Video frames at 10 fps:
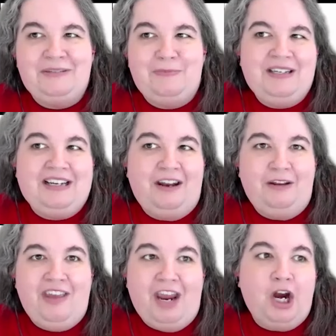has been kind
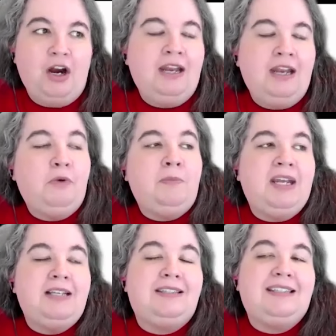of there and it would
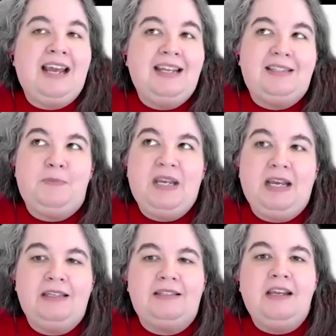make sense
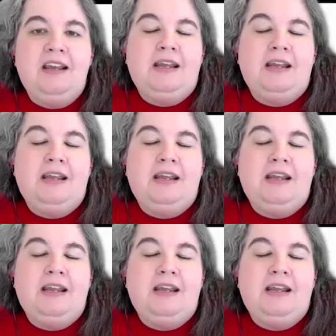because